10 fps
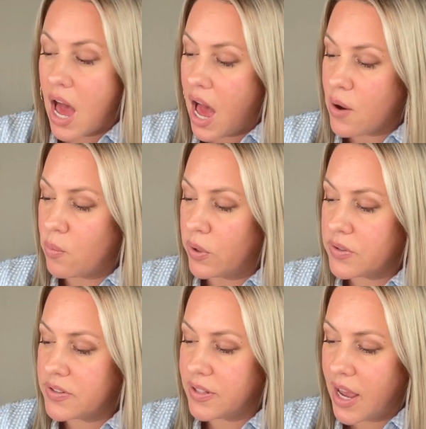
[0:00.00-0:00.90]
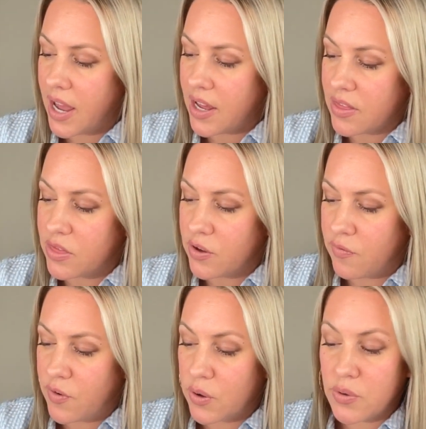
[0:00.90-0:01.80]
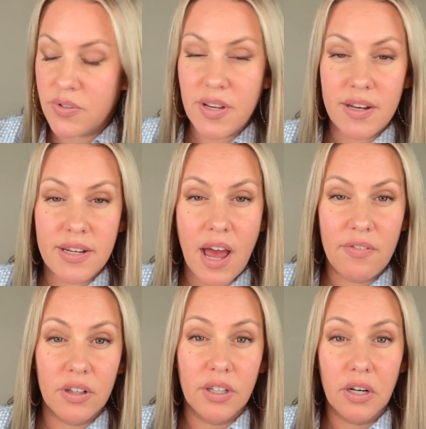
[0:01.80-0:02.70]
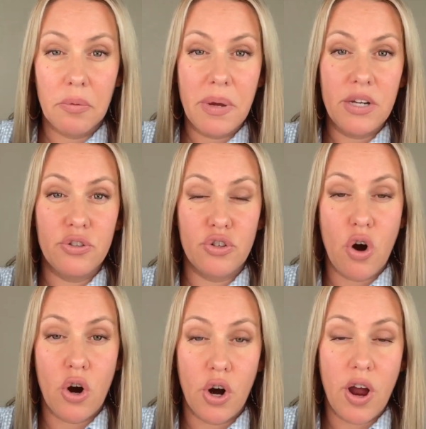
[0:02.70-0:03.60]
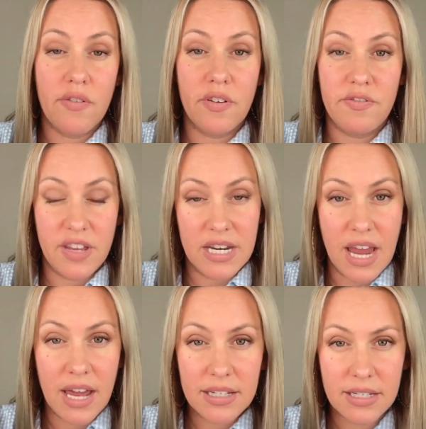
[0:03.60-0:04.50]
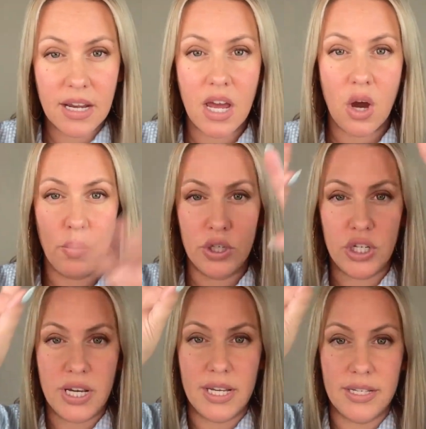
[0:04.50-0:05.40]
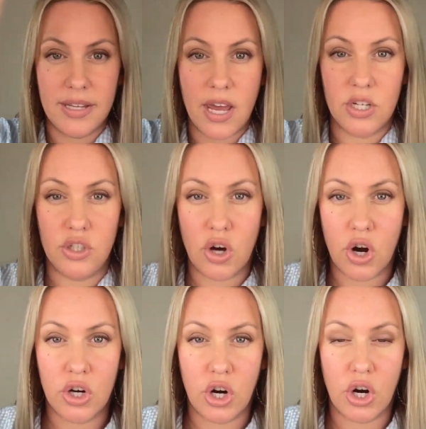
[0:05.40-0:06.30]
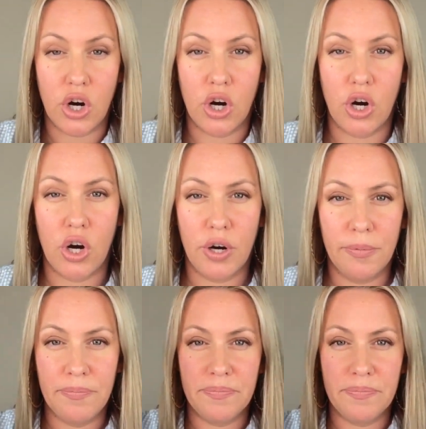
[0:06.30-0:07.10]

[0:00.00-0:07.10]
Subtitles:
I will say the photos tend to have a little bit stronger of a vignette, which is a darker